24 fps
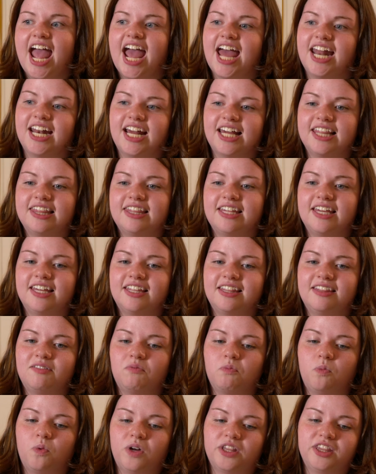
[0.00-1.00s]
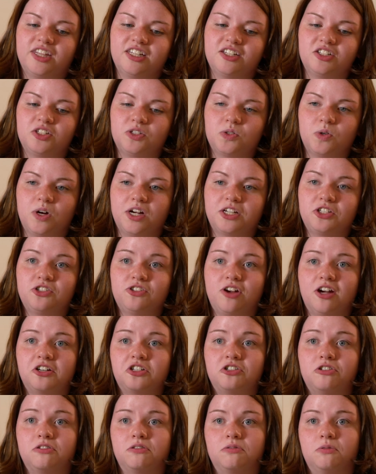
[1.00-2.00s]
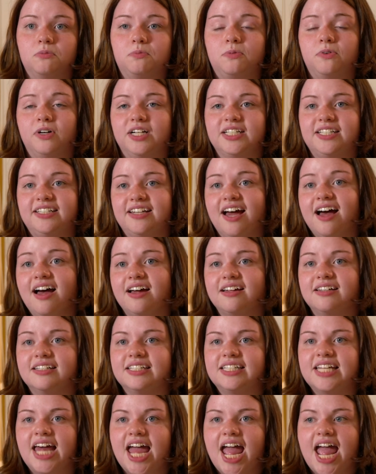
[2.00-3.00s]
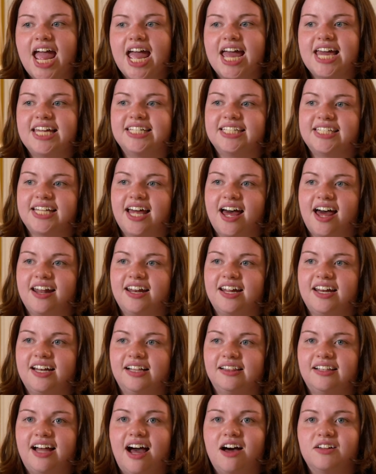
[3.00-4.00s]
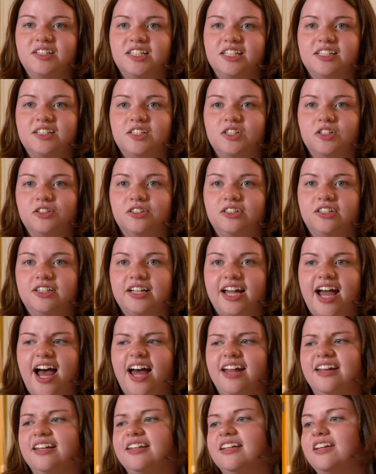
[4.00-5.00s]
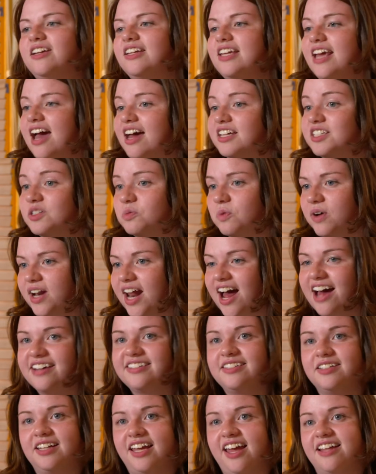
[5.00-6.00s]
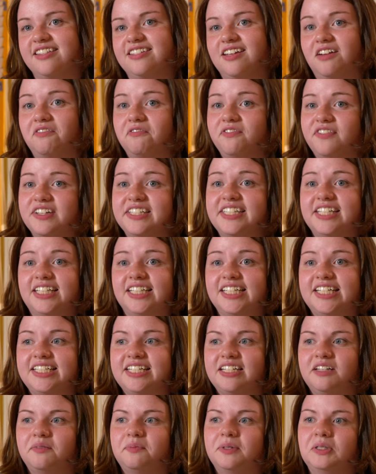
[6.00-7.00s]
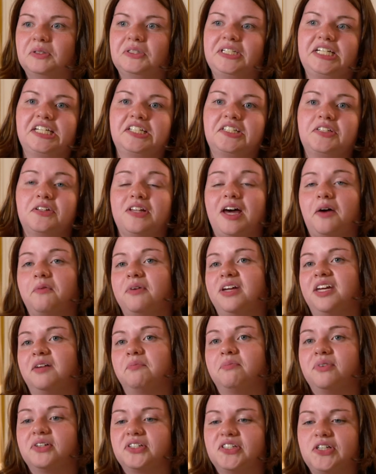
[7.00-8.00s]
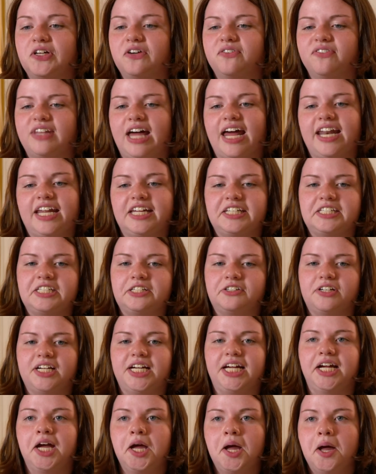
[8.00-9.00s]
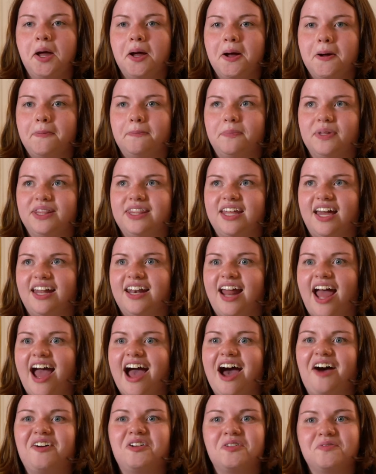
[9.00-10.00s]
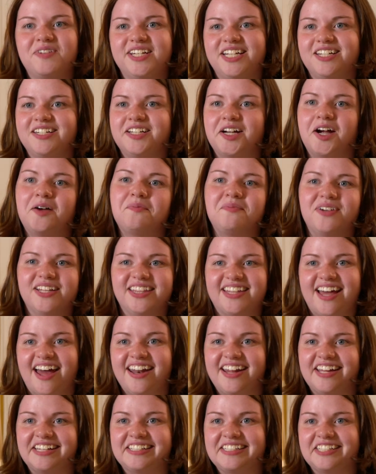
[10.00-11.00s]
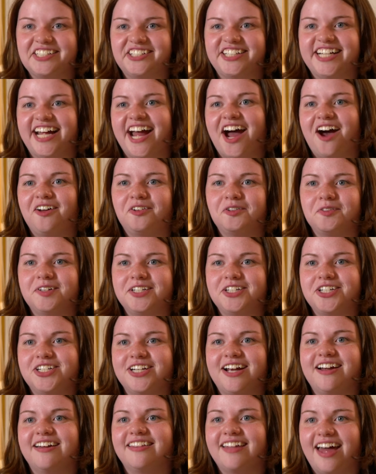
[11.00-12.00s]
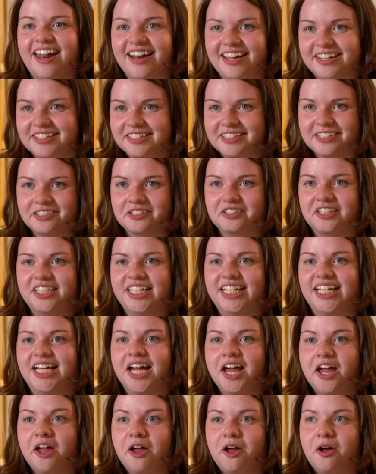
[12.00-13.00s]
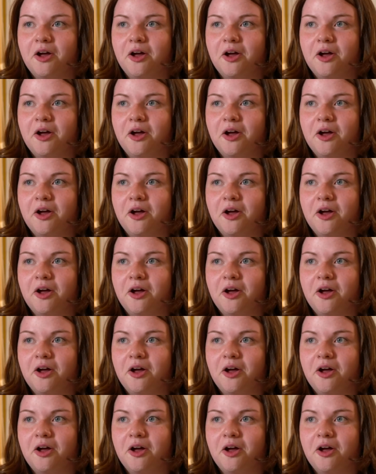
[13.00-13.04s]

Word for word: And I think what the Historic Structures Report does is that it allows us to look at, yes, what has to get done physically to the building so that we can preserve that history, but then how do we interpret that history? How do we share that history